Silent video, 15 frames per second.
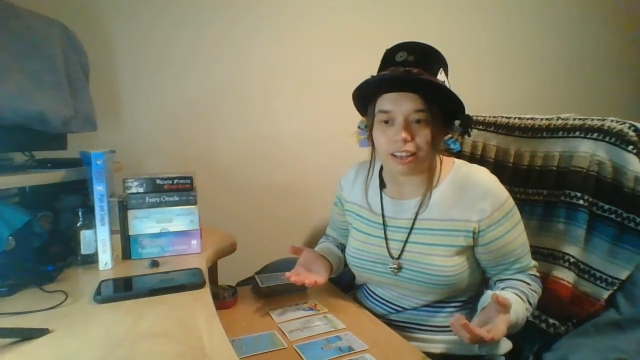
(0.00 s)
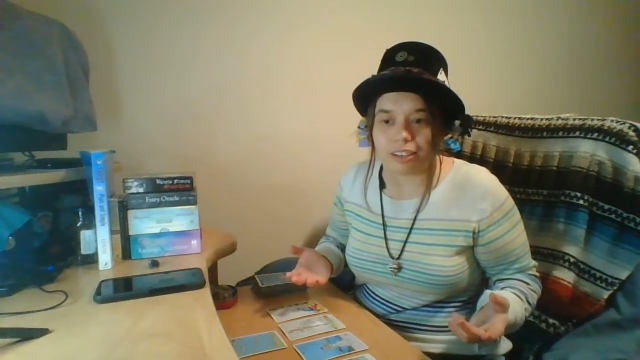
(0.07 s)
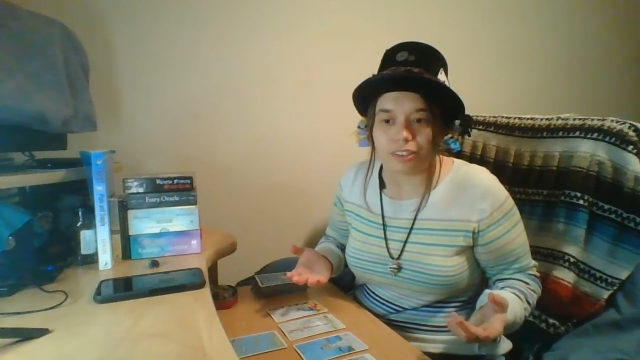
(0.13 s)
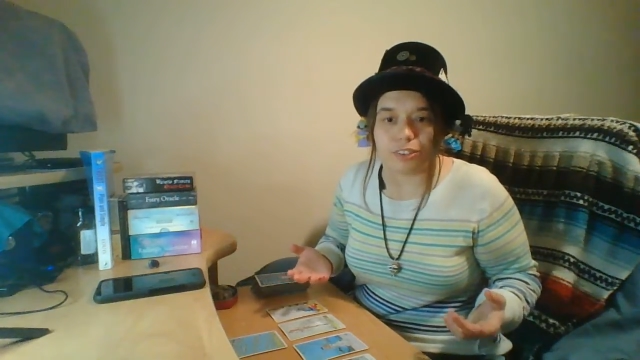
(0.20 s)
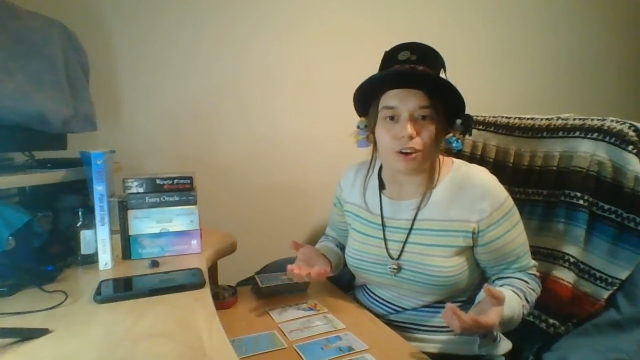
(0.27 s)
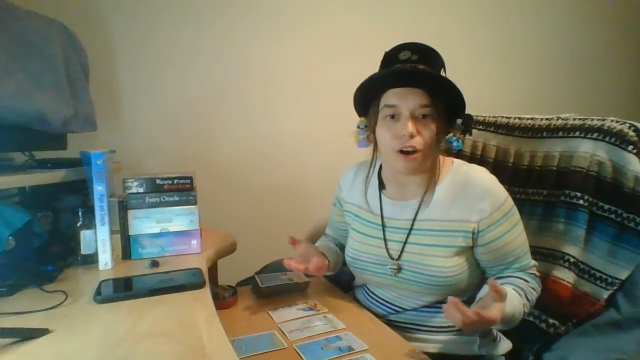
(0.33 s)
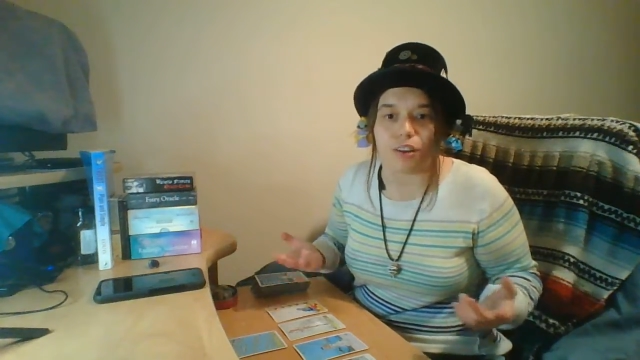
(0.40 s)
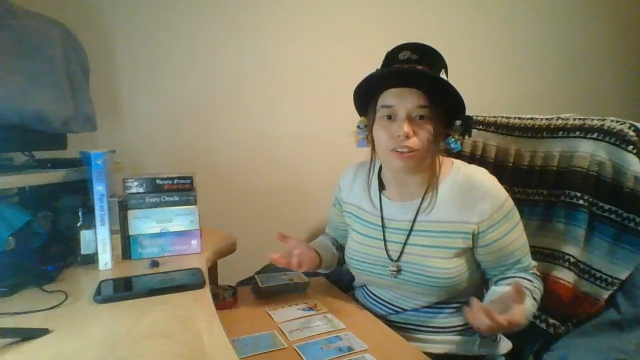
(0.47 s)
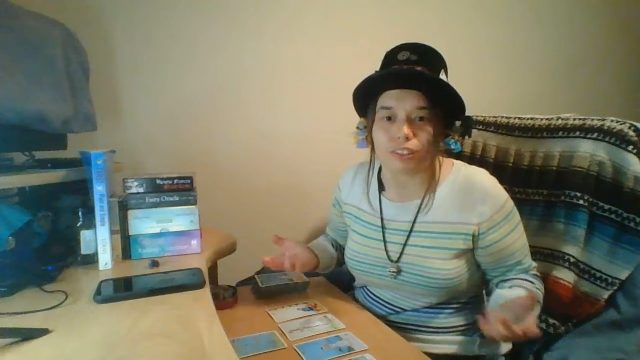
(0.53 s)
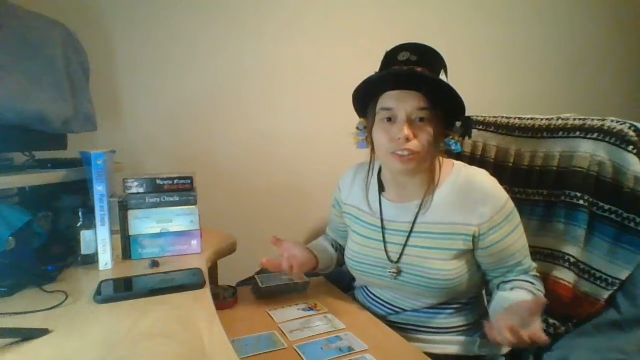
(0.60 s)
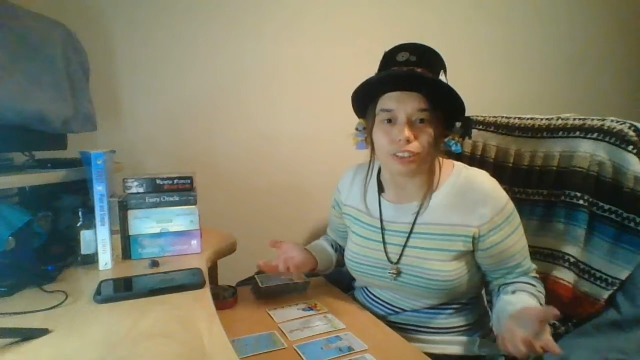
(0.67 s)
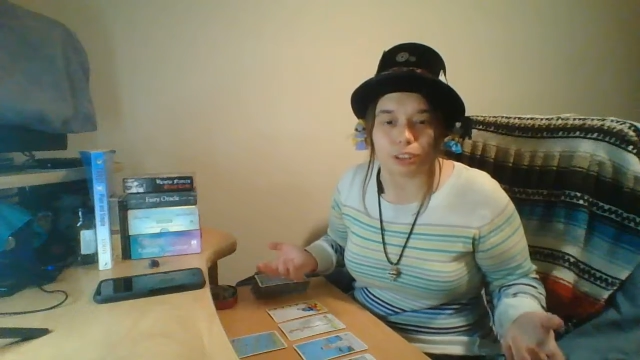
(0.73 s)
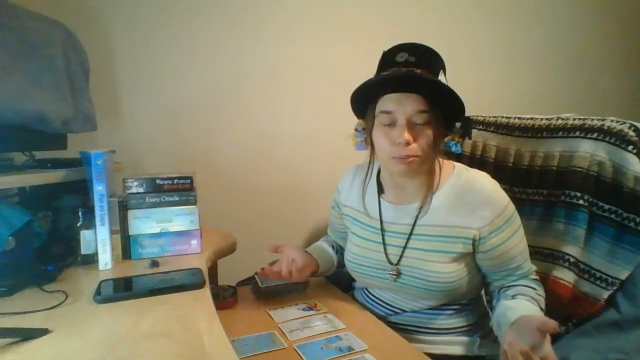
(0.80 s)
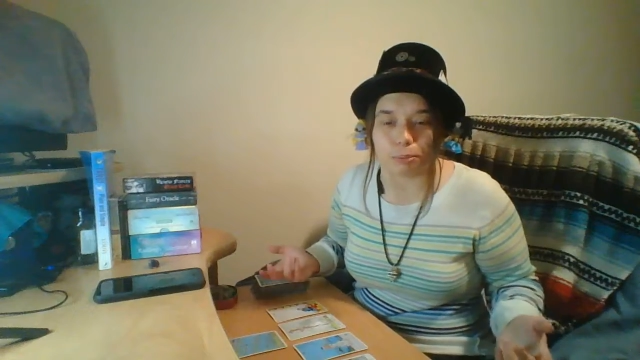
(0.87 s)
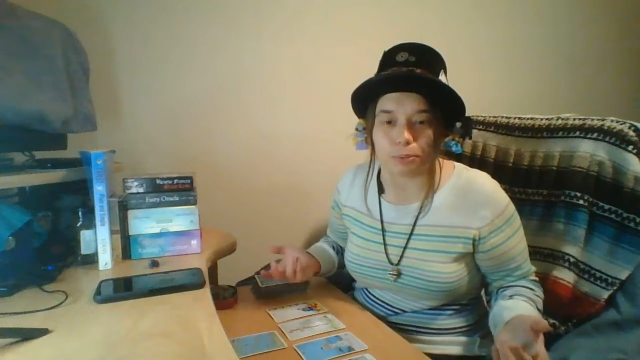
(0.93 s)

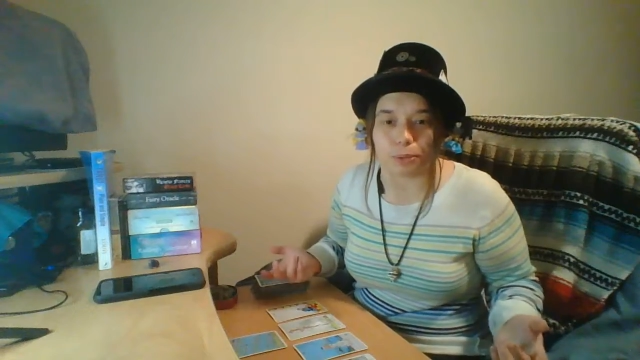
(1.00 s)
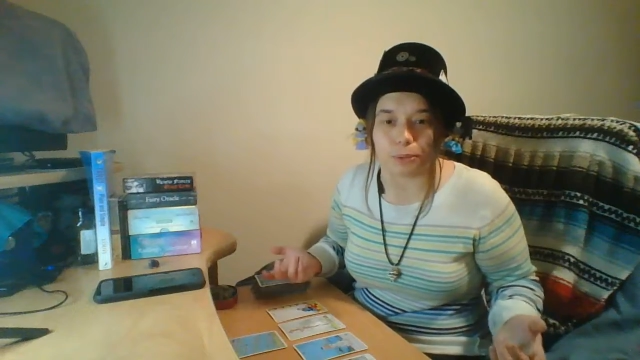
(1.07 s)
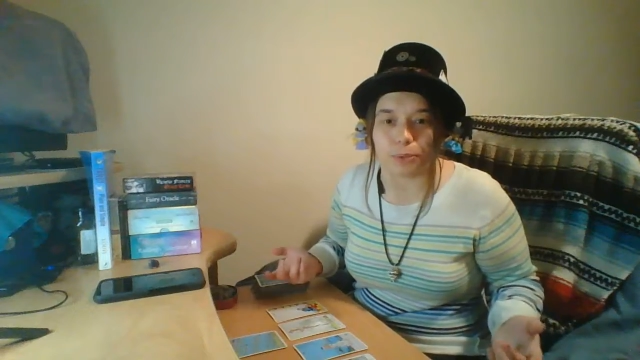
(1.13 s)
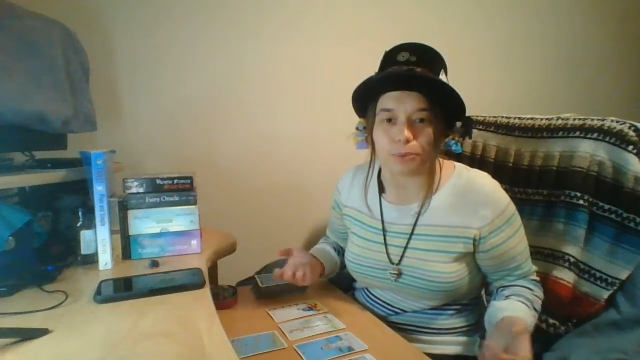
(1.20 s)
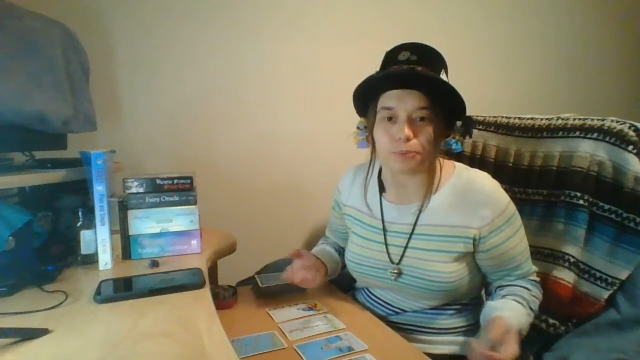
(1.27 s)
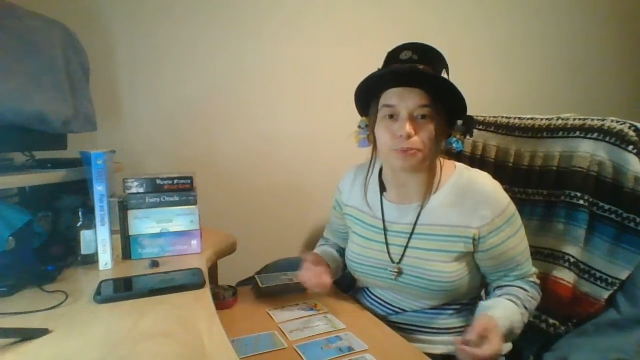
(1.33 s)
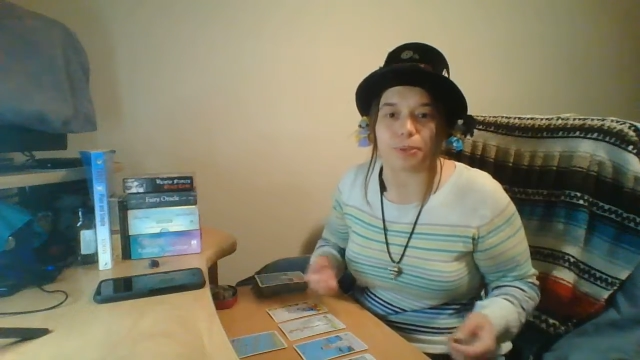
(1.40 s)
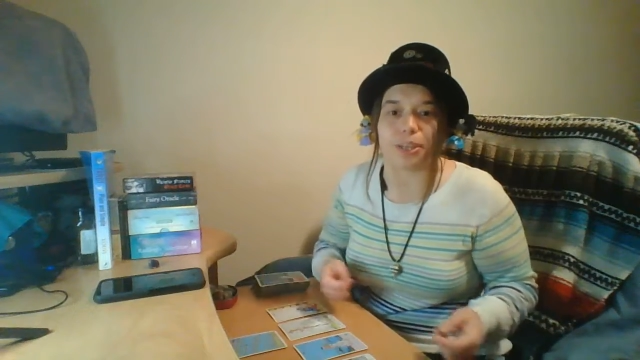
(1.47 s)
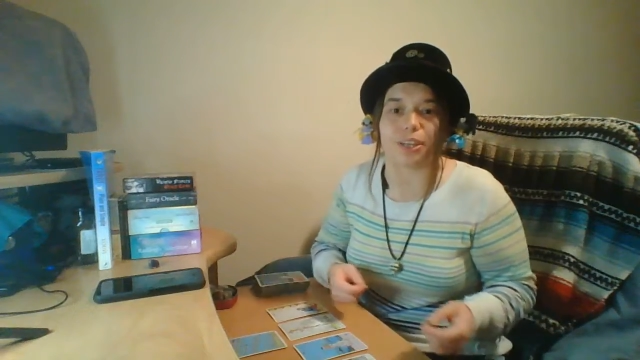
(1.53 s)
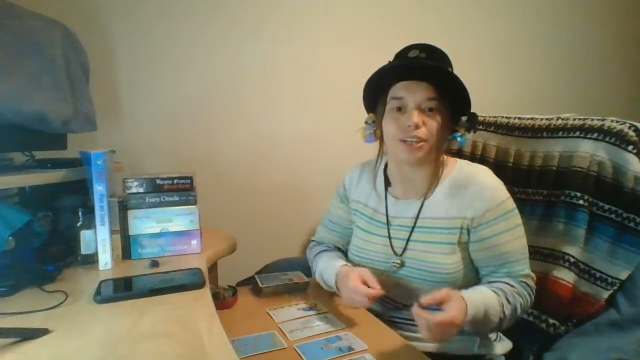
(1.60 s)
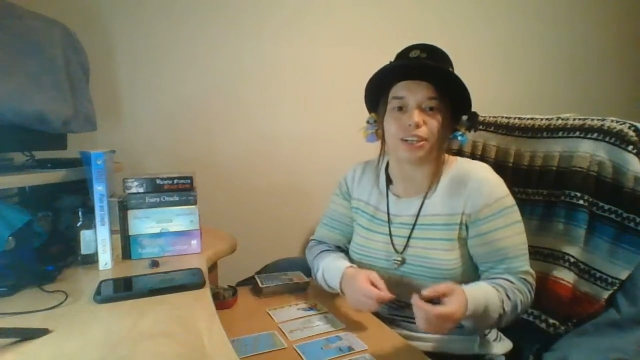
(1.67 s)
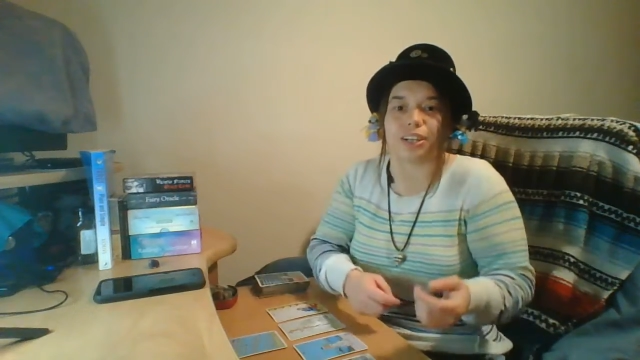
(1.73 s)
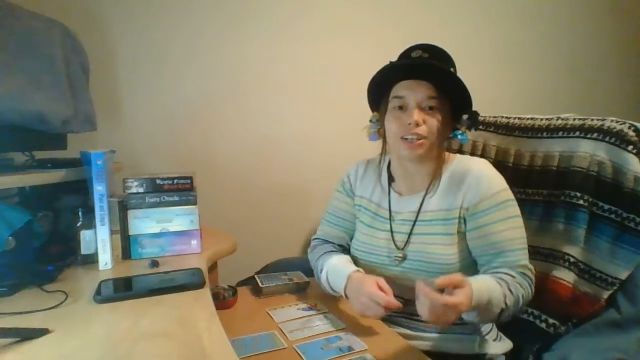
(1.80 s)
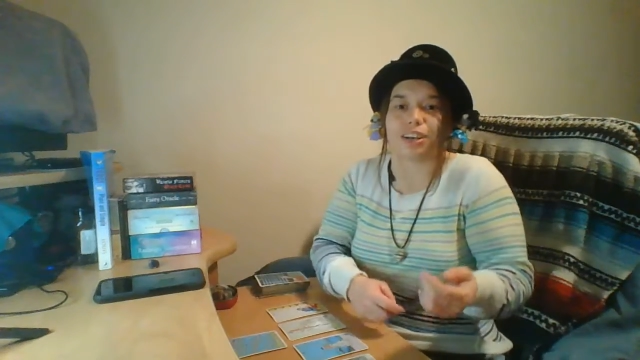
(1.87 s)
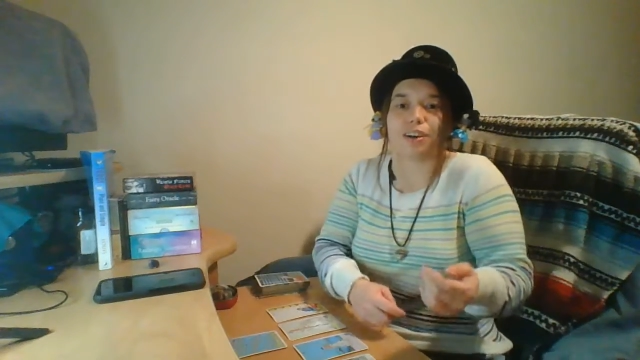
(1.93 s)
knowledgeable. We
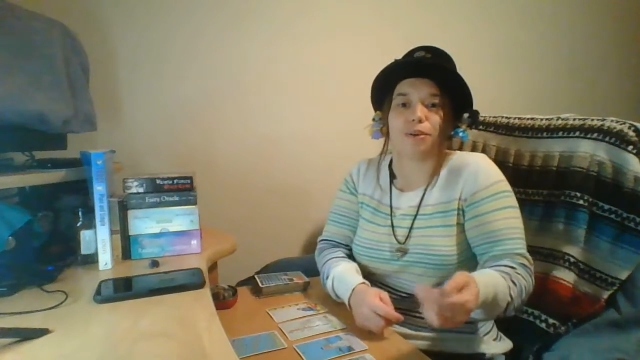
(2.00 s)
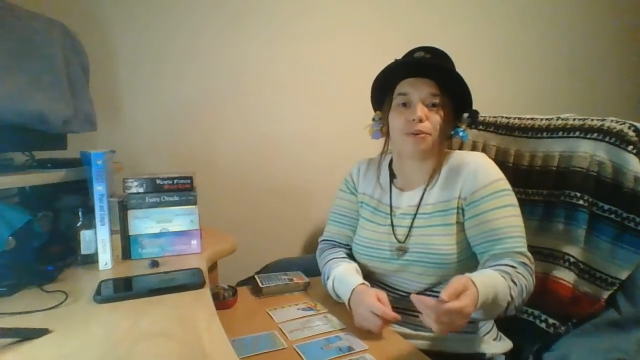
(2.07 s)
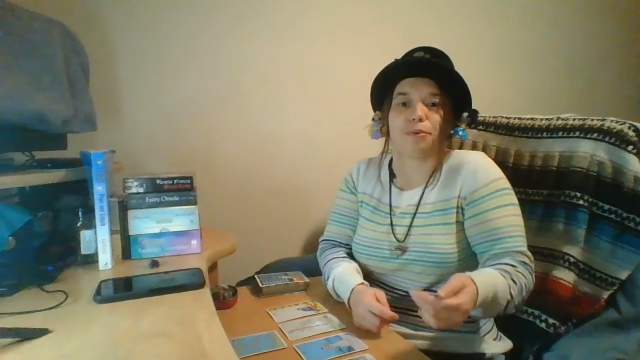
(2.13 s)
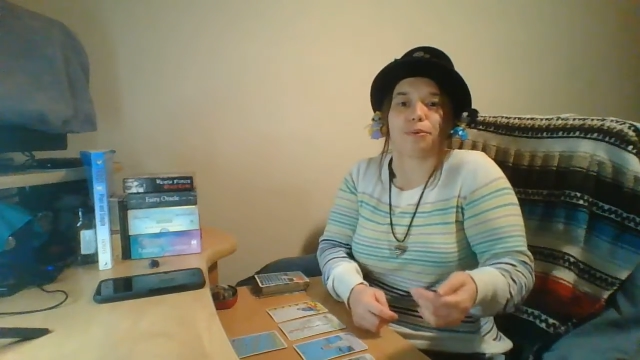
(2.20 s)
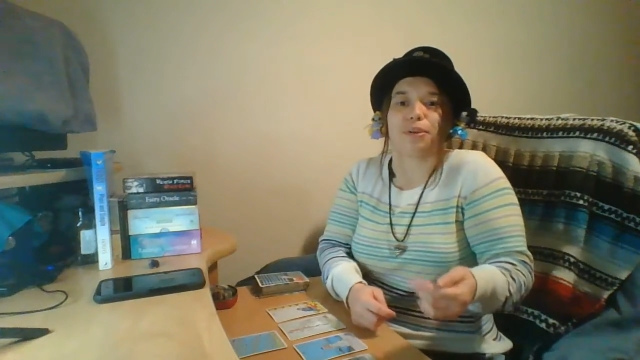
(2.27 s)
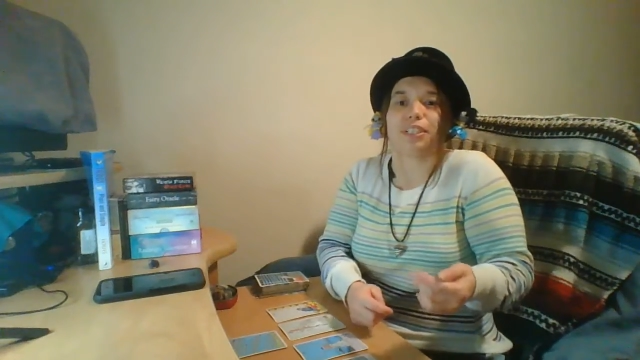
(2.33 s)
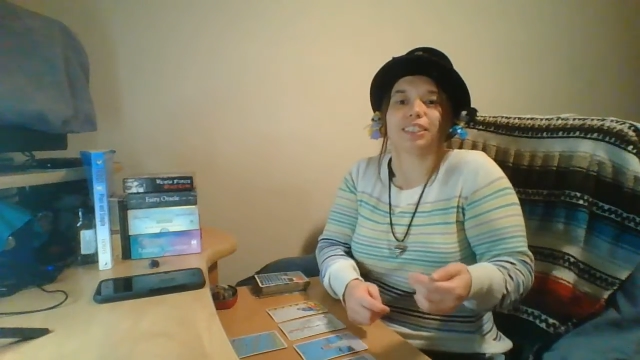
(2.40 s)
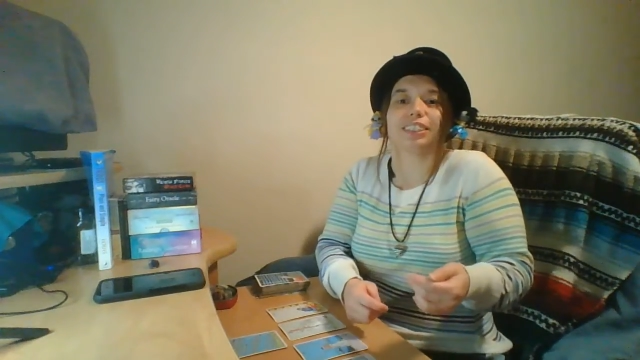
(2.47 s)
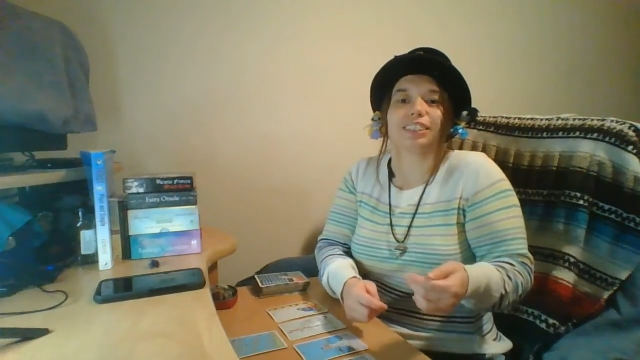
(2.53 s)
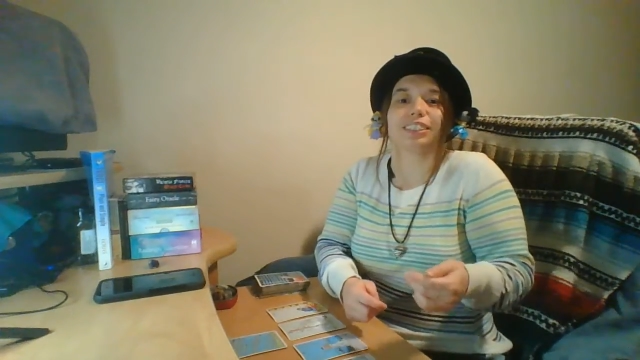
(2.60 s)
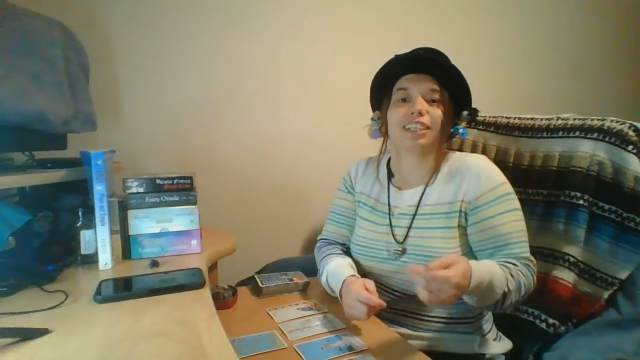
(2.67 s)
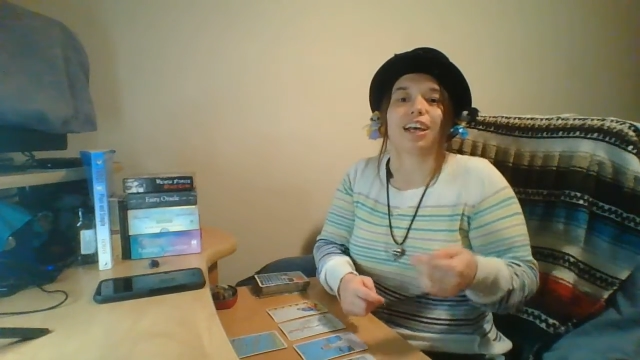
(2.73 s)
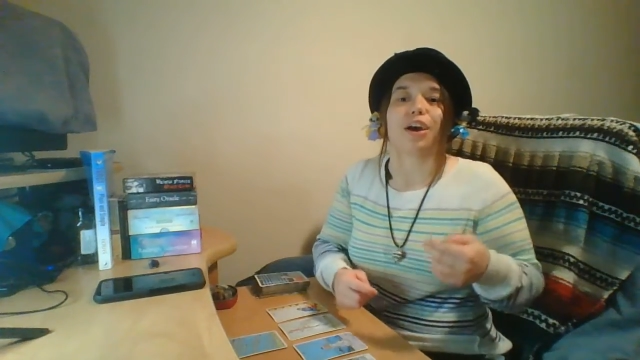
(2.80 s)
can always